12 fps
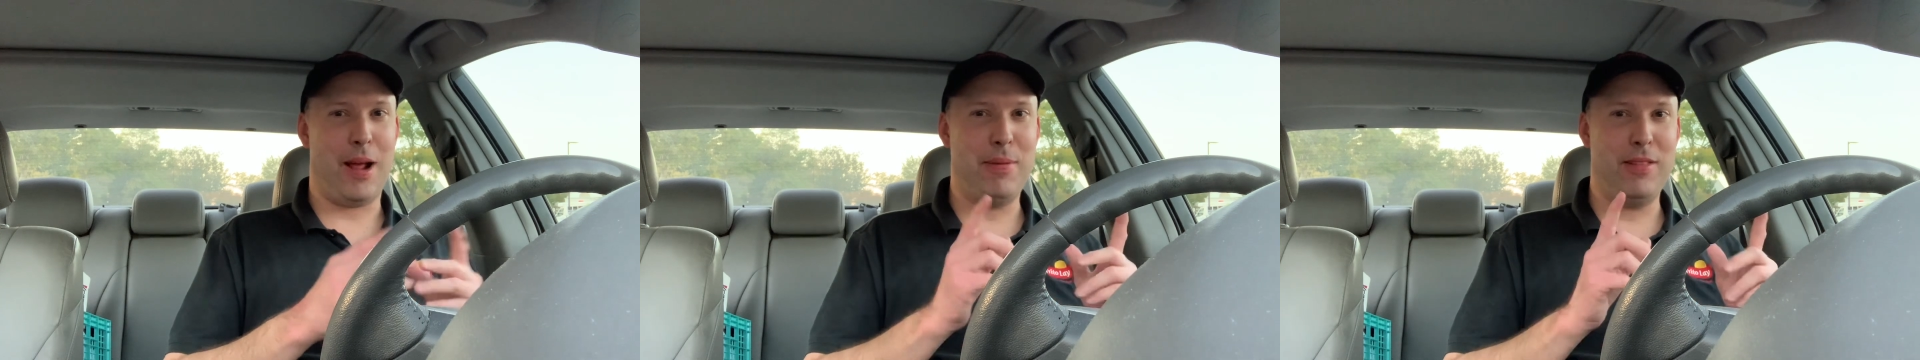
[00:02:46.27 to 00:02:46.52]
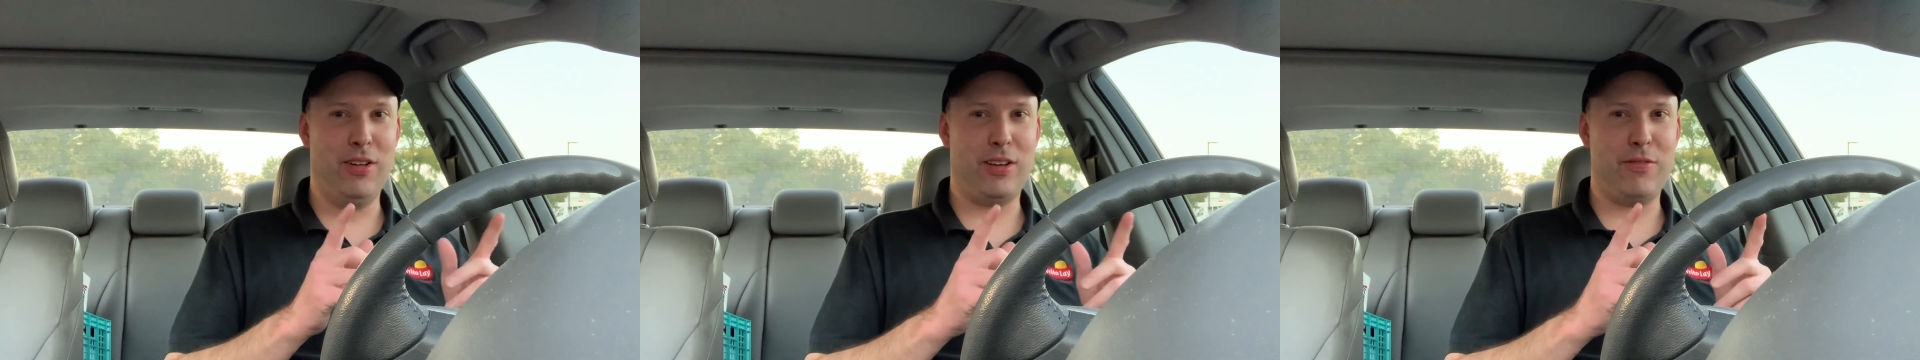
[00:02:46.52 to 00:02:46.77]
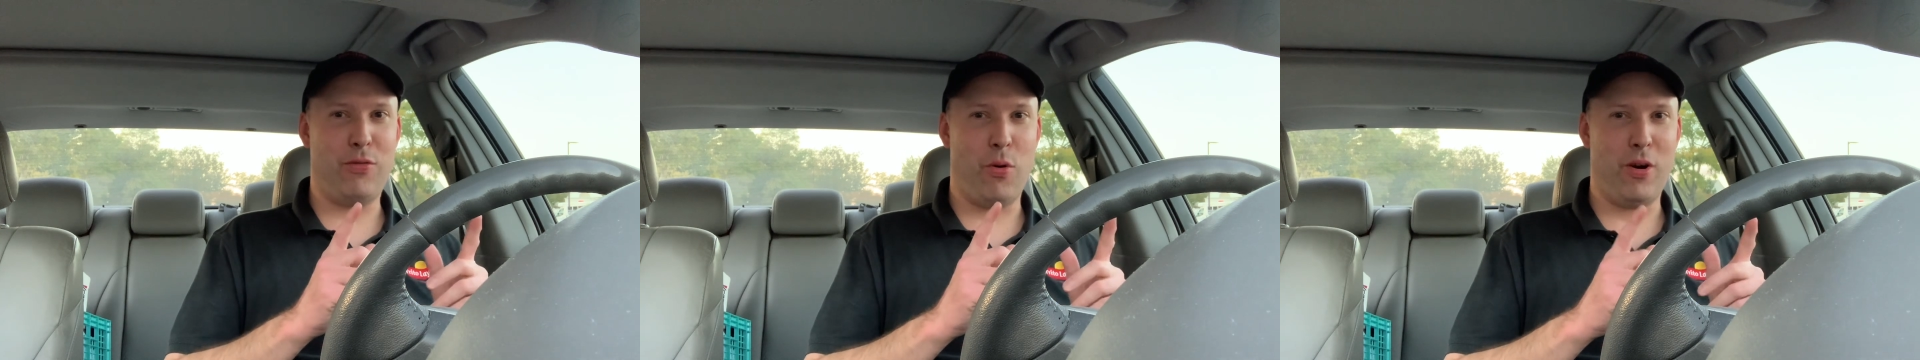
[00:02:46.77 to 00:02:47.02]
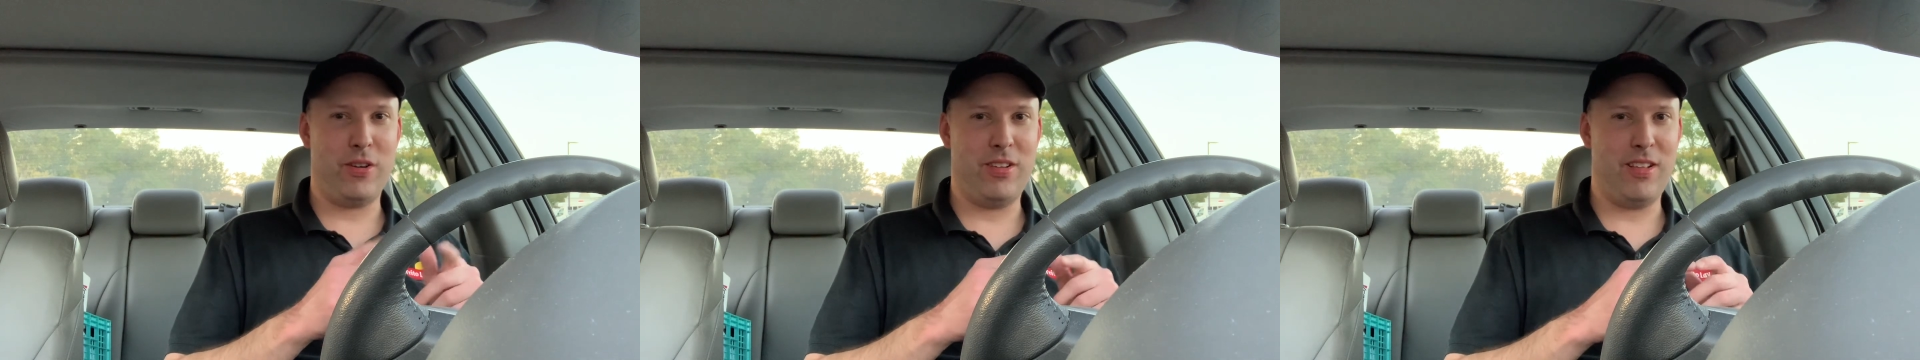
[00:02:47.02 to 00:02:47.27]
I've been looking
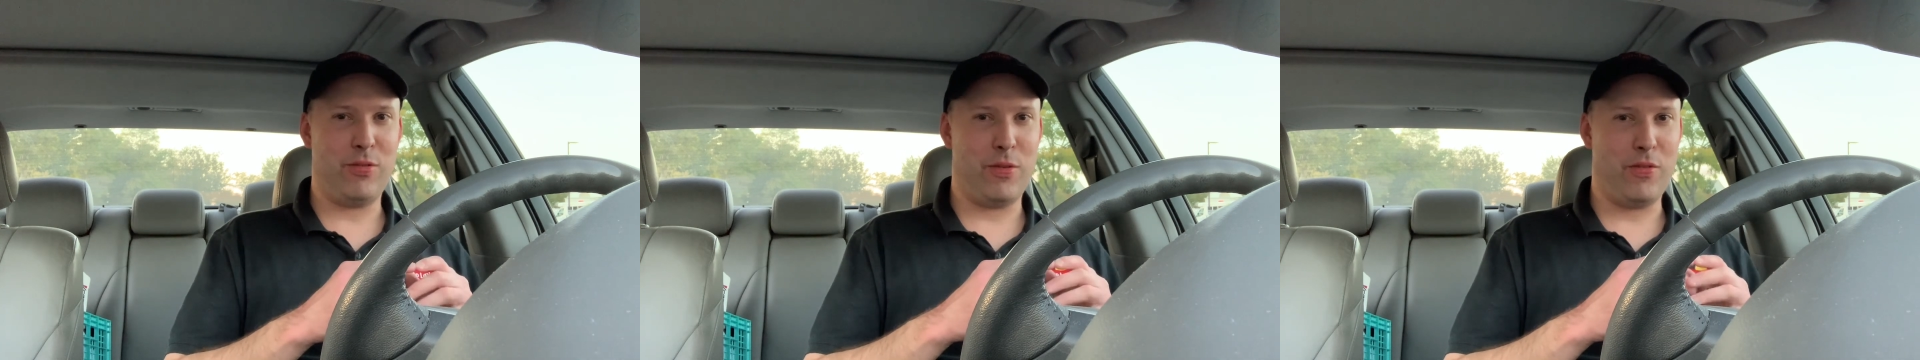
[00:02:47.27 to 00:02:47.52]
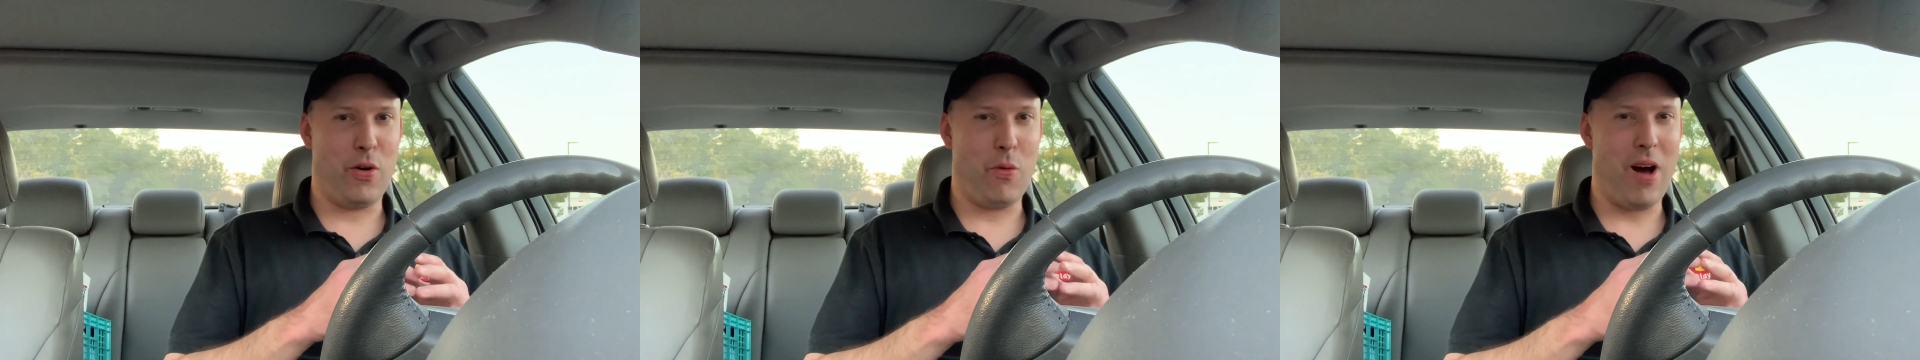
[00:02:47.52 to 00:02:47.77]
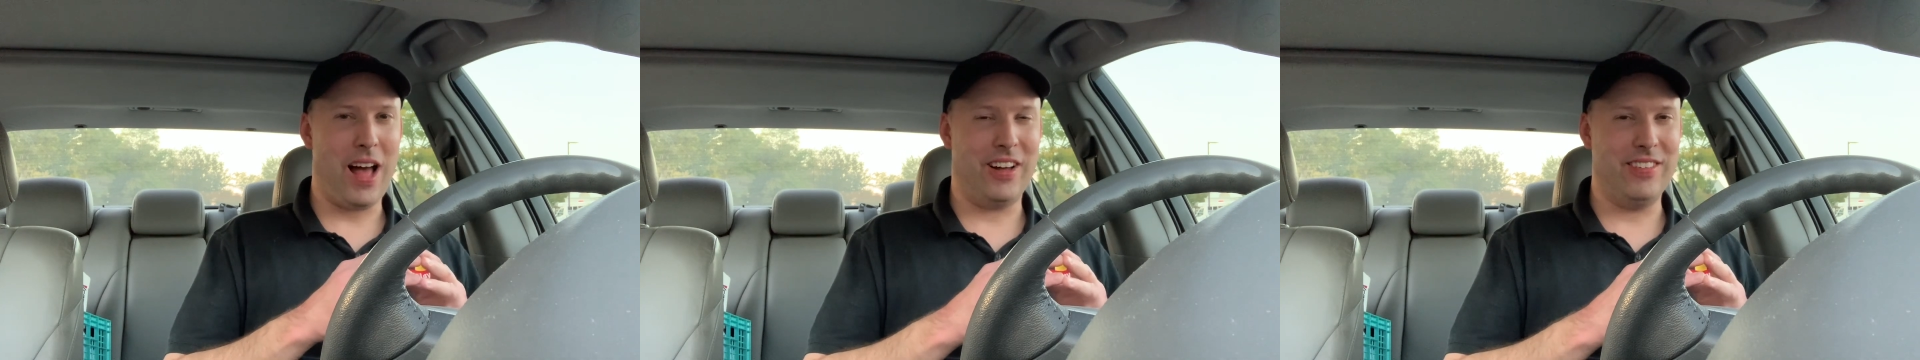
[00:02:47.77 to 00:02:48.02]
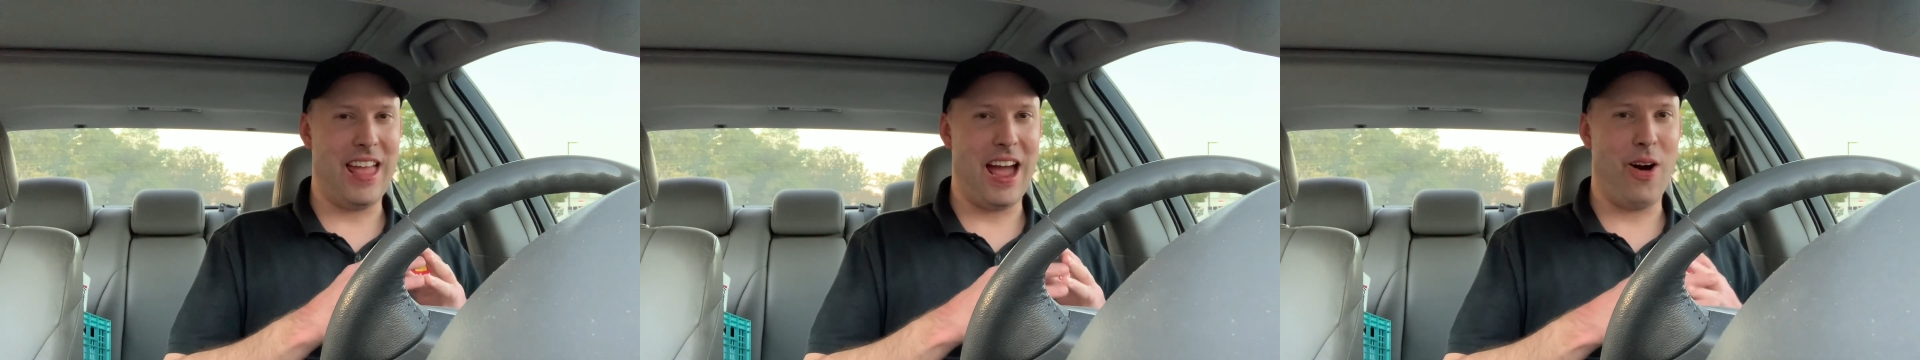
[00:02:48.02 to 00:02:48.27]
forward to this one for a
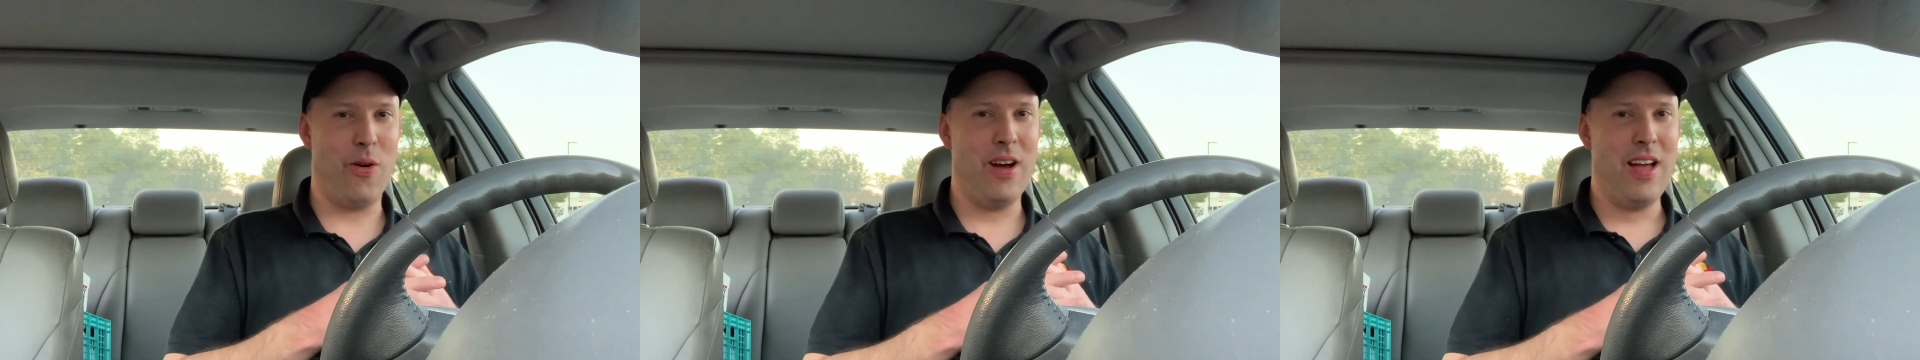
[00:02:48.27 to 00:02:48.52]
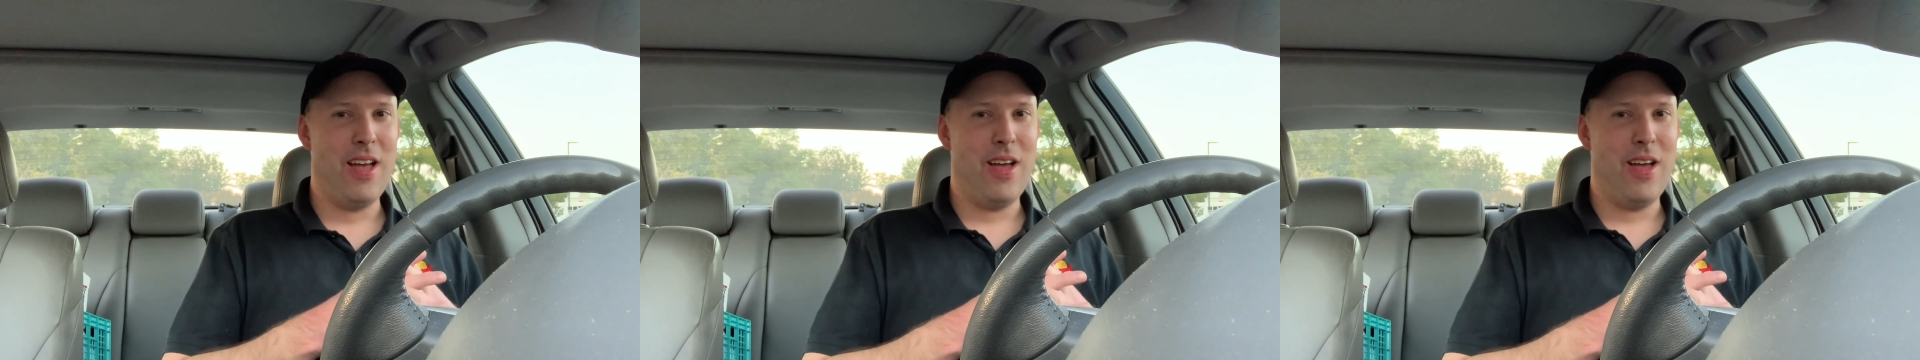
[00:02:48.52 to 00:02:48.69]
while now.